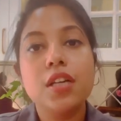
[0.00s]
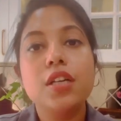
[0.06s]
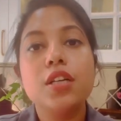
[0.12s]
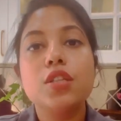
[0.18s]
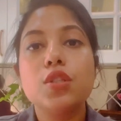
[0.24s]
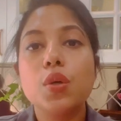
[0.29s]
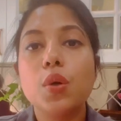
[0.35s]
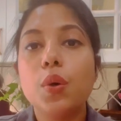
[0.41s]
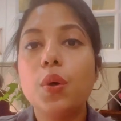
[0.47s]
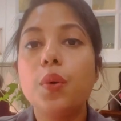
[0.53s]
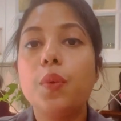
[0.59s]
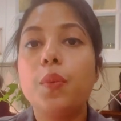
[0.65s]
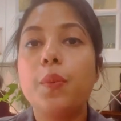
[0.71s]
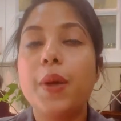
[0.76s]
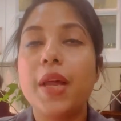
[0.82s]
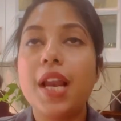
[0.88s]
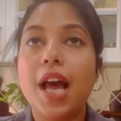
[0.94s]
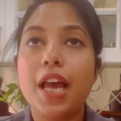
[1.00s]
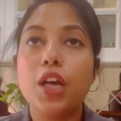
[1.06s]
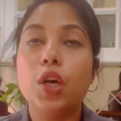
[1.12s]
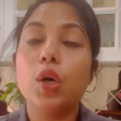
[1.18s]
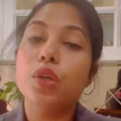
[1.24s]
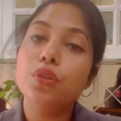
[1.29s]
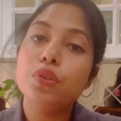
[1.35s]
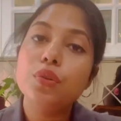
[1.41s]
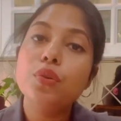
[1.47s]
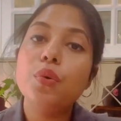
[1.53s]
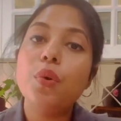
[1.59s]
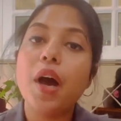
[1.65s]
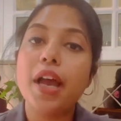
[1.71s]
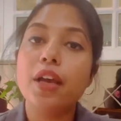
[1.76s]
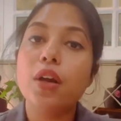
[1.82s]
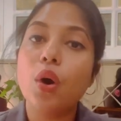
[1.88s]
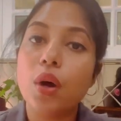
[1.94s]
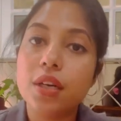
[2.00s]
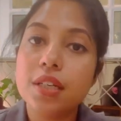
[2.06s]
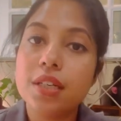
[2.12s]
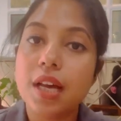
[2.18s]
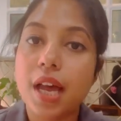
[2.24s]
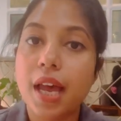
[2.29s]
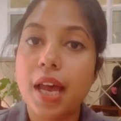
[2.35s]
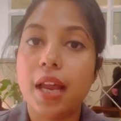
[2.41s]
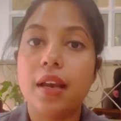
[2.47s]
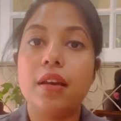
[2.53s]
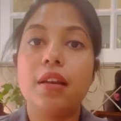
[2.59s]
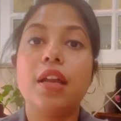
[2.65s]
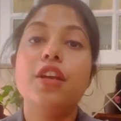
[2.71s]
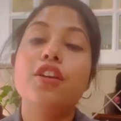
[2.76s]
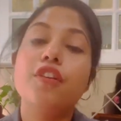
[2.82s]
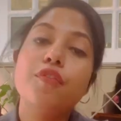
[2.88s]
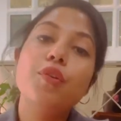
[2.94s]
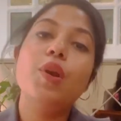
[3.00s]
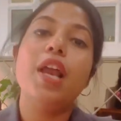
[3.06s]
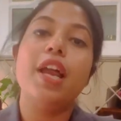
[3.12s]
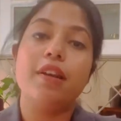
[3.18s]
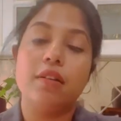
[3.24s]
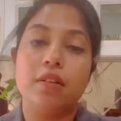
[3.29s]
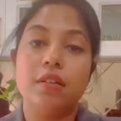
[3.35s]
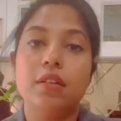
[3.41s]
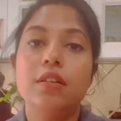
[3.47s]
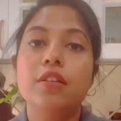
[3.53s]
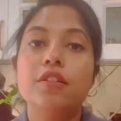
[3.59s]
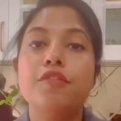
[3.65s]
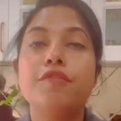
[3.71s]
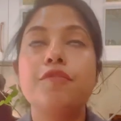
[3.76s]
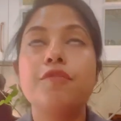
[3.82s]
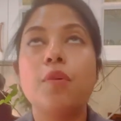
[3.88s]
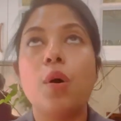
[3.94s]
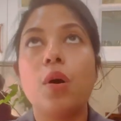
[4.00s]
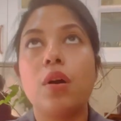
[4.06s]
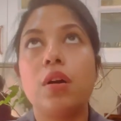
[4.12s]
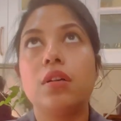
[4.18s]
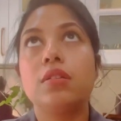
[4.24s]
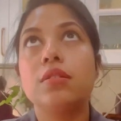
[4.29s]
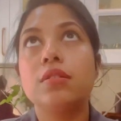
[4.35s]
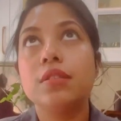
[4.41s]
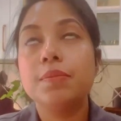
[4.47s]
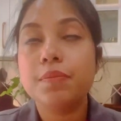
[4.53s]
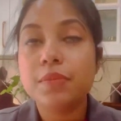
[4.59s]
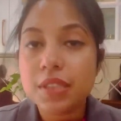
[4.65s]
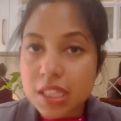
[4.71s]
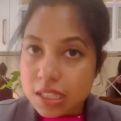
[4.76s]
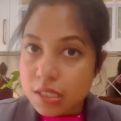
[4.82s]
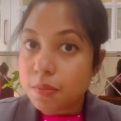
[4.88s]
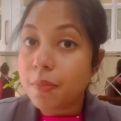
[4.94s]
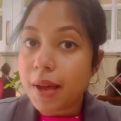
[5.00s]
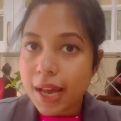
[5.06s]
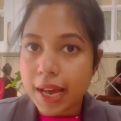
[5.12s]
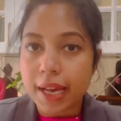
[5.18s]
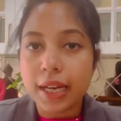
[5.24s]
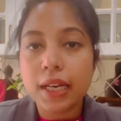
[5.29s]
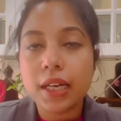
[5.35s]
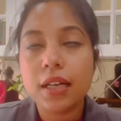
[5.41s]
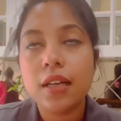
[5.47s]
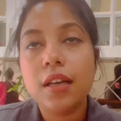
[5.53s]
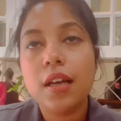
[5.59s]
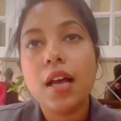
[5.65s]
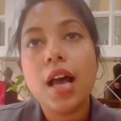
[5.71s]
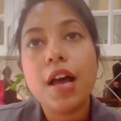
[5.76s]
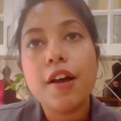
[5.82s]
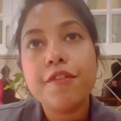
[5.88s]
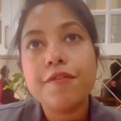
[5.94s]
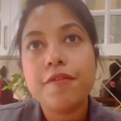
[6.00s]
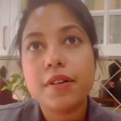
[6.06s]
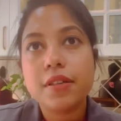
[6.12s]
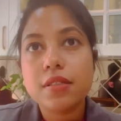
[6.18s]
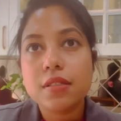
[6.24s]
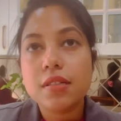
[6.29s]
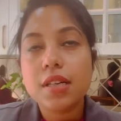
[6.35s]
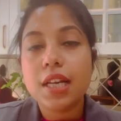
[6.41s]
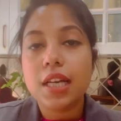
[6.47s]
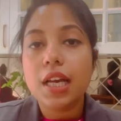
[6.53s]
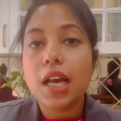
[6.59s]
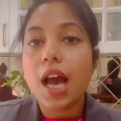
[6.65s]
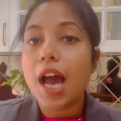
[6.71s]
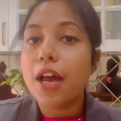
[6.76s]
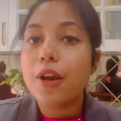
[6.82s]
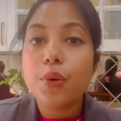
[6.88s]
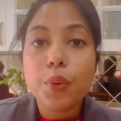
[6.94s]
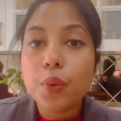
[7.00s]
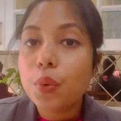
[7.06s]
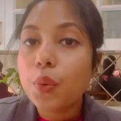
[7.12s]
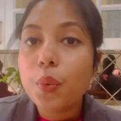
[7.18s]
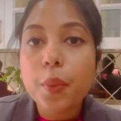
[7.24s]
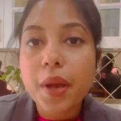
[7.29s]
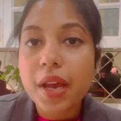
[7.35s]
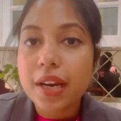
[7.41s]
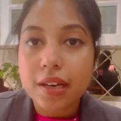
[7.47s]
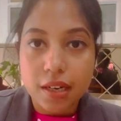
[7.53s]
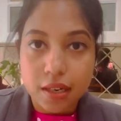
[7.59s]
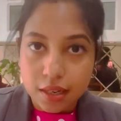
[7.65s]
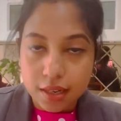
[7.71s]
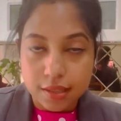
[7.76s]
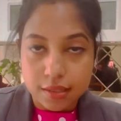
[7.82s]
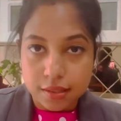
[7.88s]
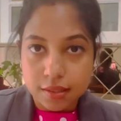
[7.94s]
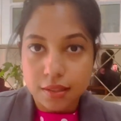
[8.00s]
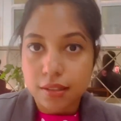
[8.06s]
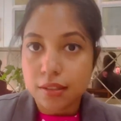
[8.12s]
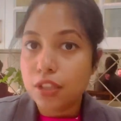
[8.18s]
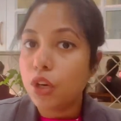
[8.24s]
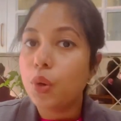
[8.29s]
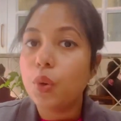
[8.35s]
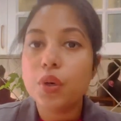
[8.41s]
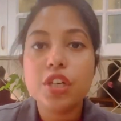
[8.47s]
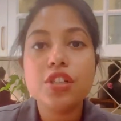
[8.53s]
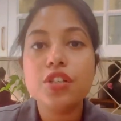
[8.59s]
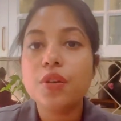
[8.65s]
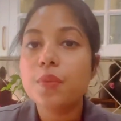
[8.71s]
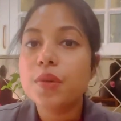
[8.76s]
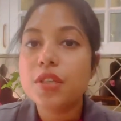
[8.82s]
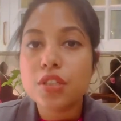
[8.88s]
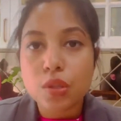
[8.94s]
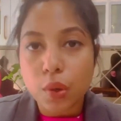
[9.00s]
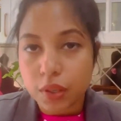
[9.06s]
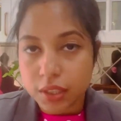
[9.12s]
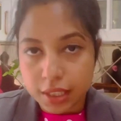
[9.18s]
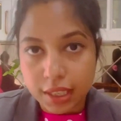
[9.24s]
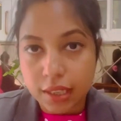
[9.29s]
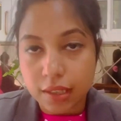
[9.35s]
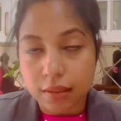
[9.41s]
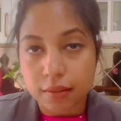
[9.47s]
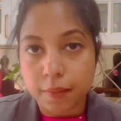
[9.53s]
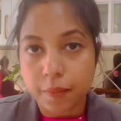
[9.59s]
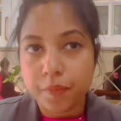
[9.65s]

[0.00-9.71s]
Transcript: So when I got to know, I got an interview letter for this bank. Firstly, I don't know where it is. The location was not clear.